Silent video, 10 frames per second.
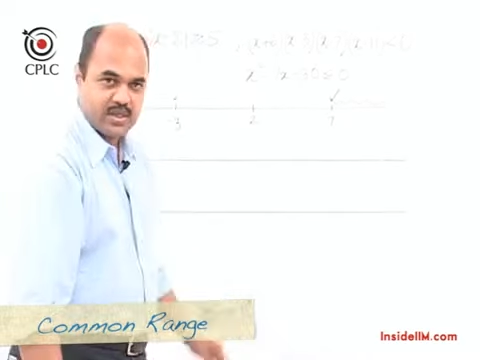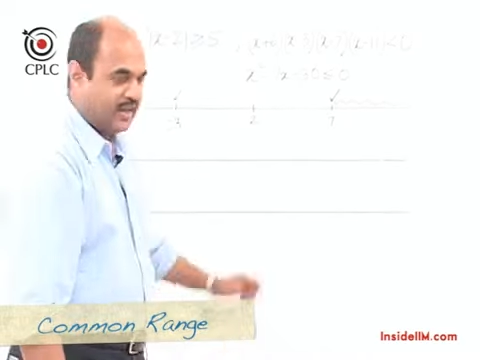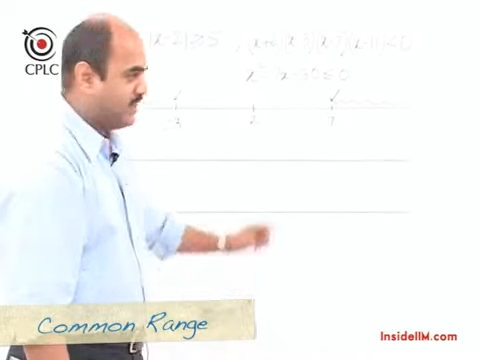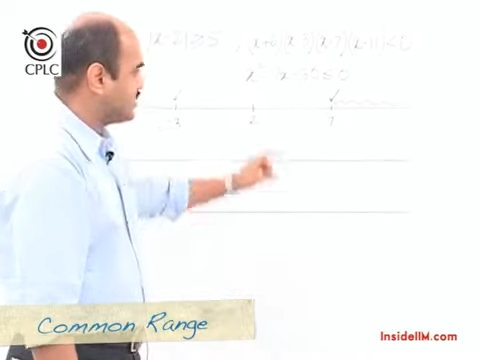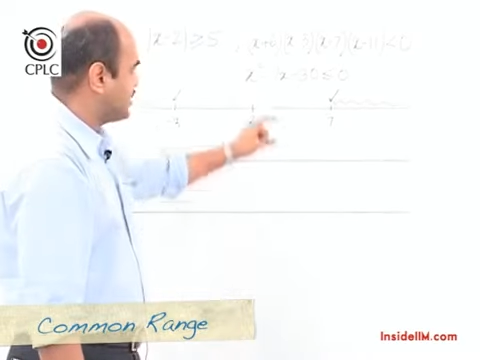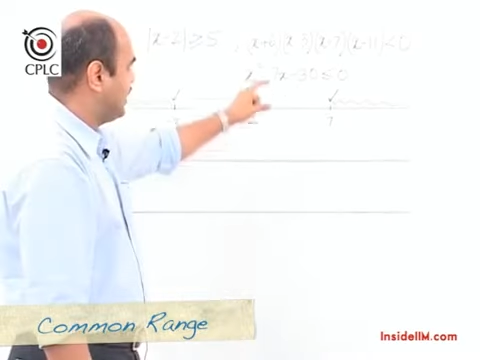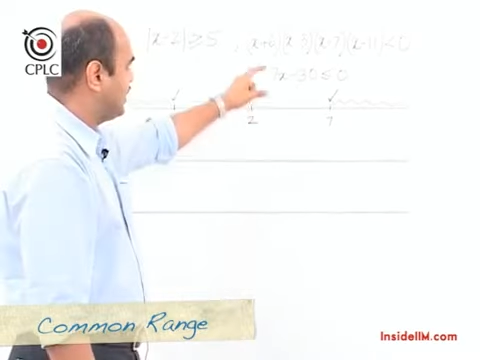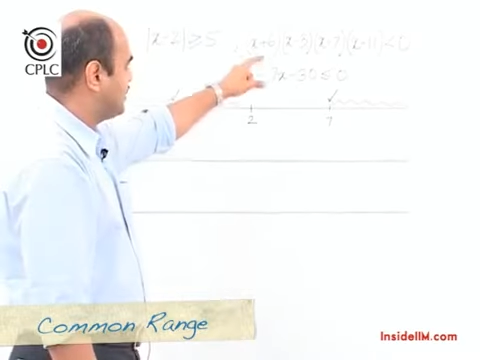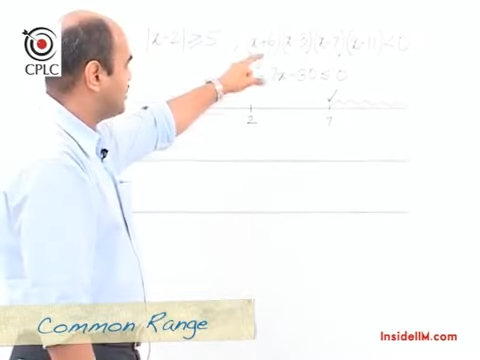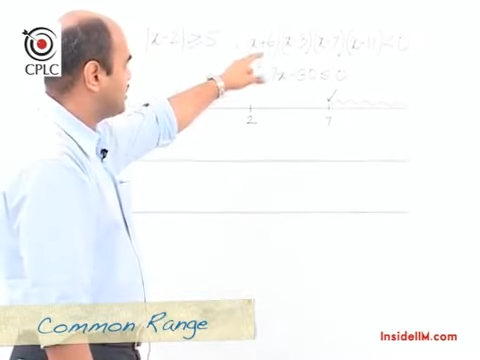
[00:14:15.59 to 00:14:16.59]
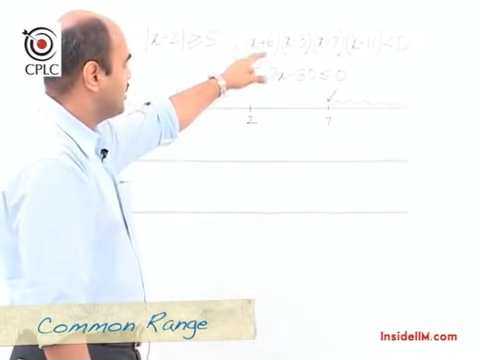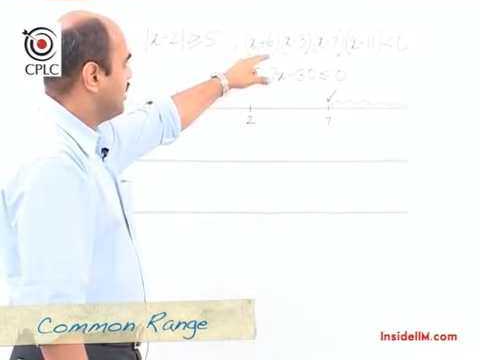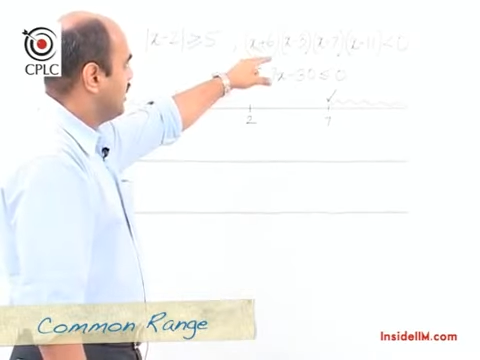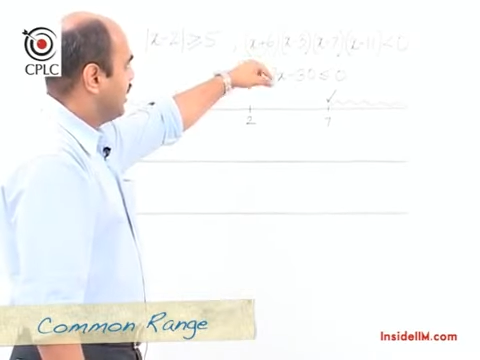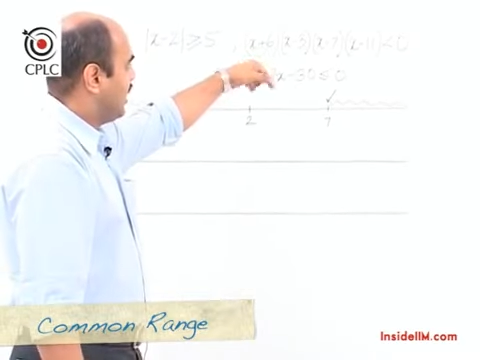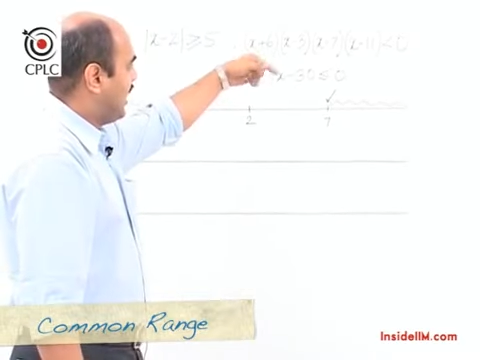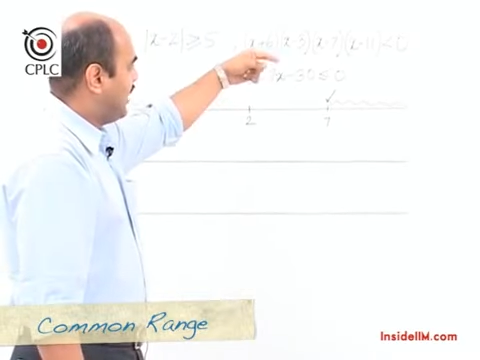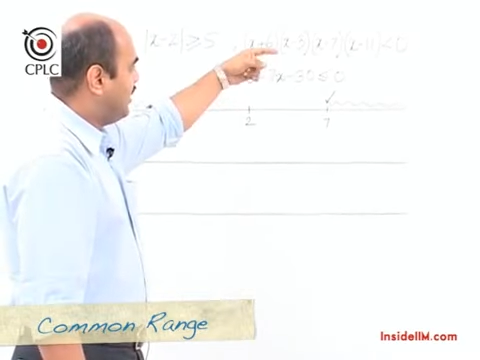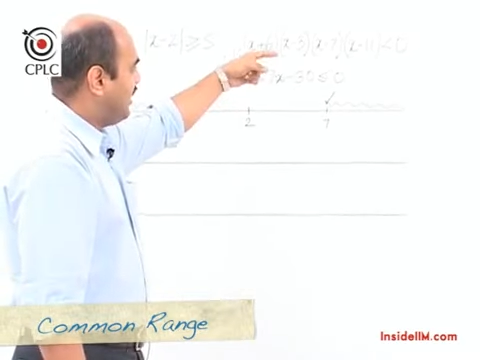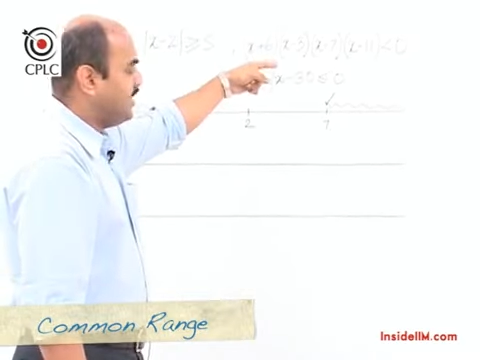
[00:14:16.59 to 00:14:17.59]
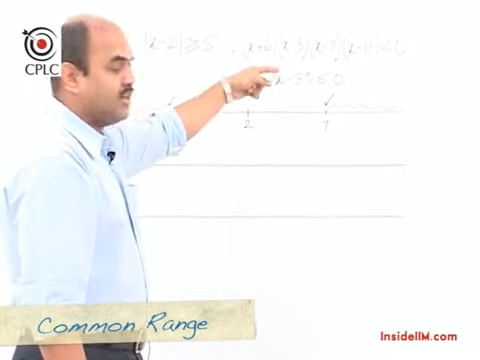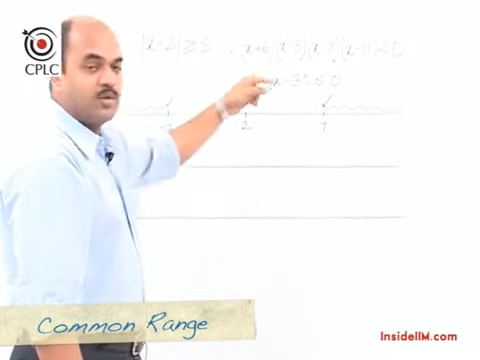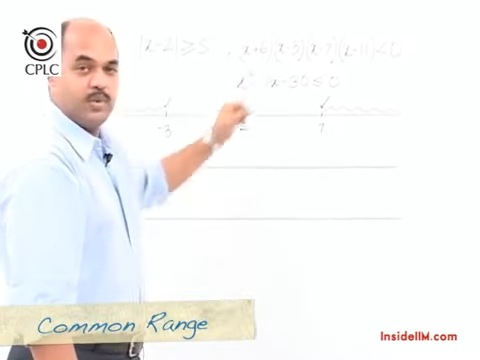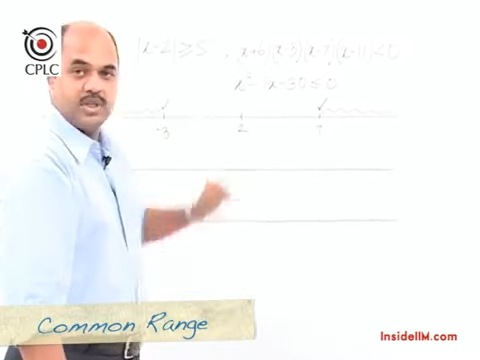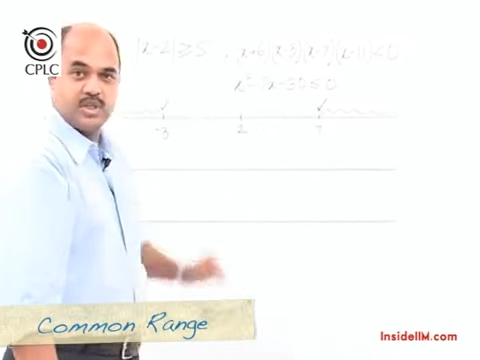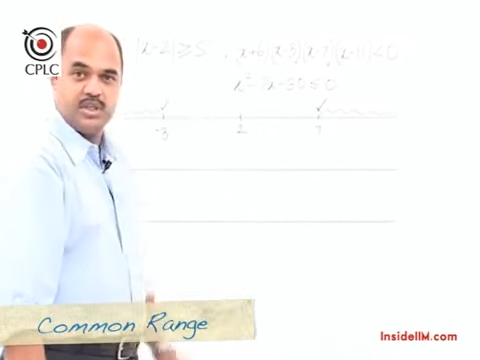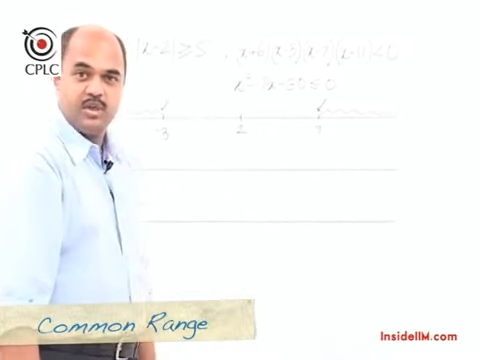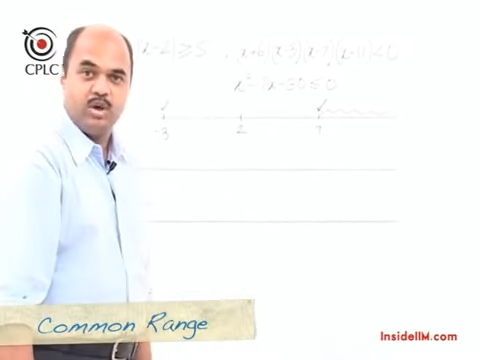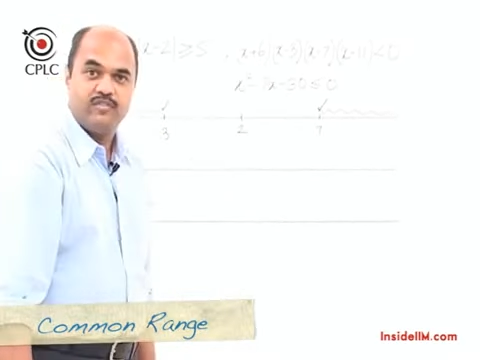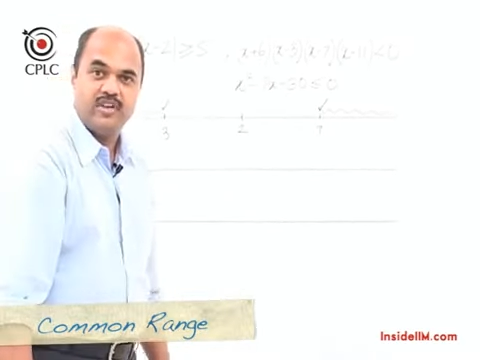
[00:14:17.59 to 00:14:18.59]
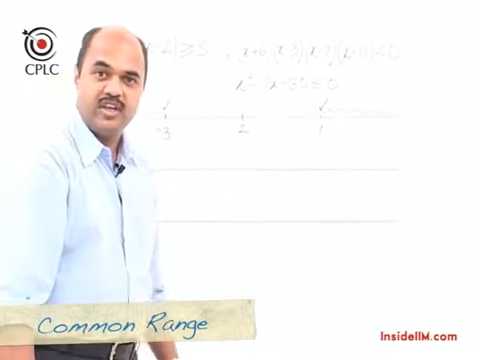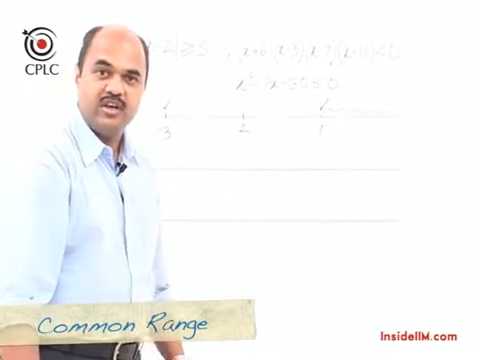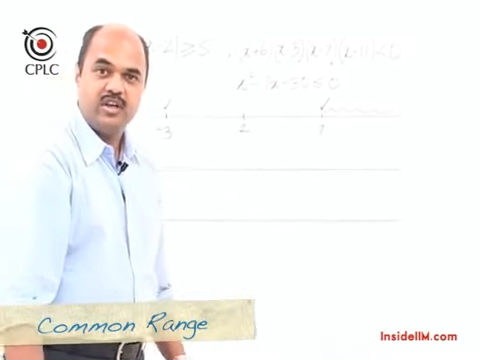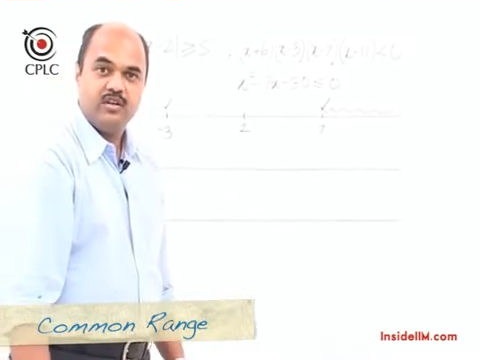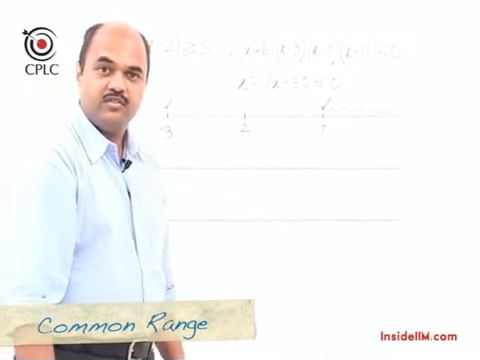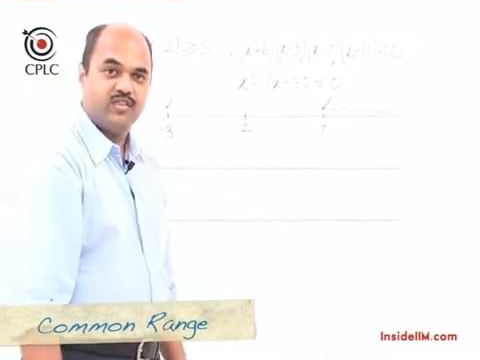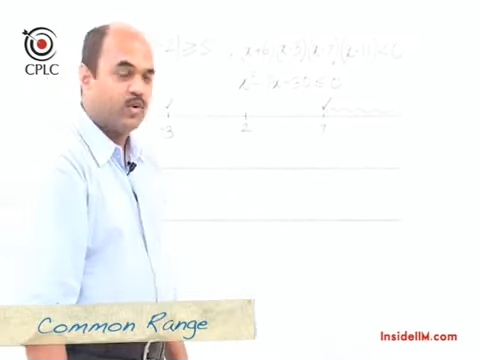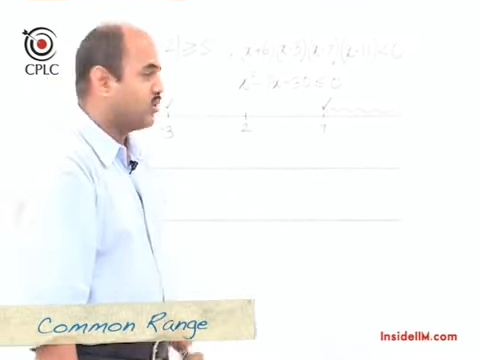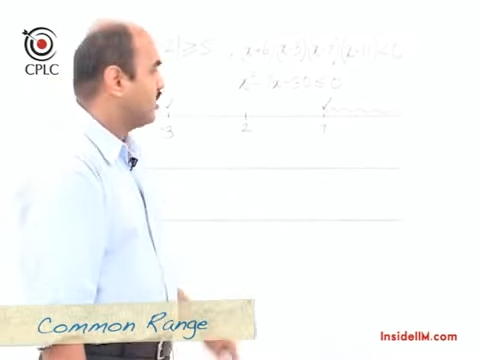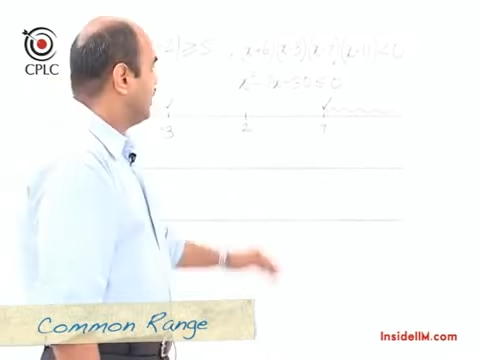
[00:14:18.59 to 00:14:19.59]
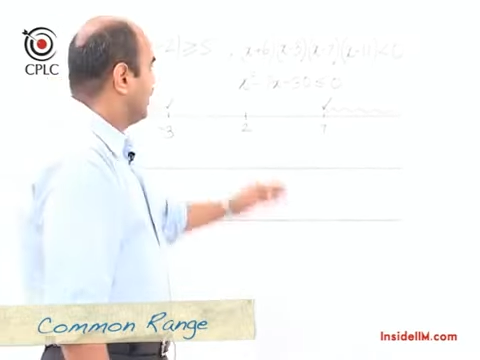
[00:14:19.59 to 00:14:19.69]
Hence it is an inequation of degree 4.